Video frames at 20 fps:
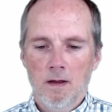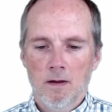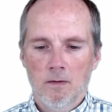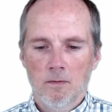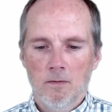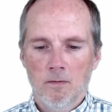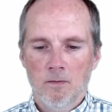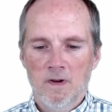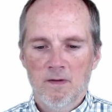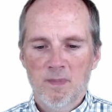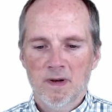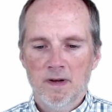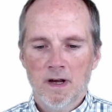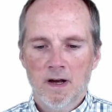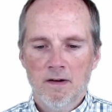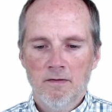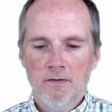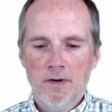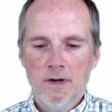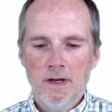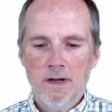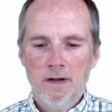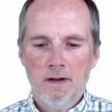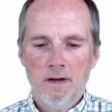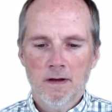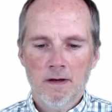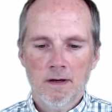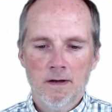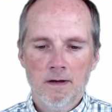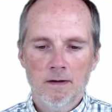We've been covering
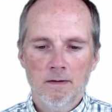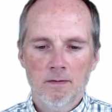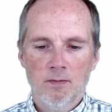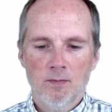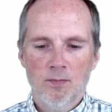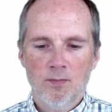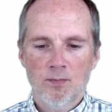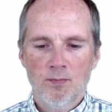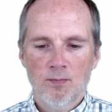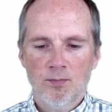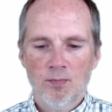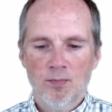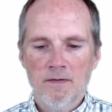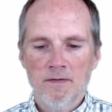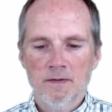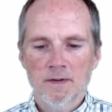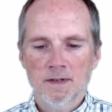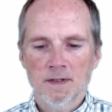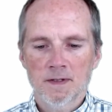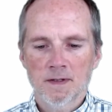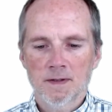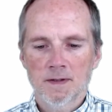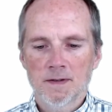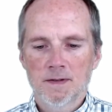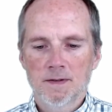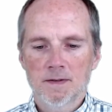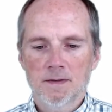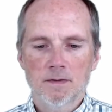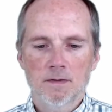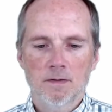
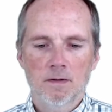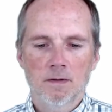preferences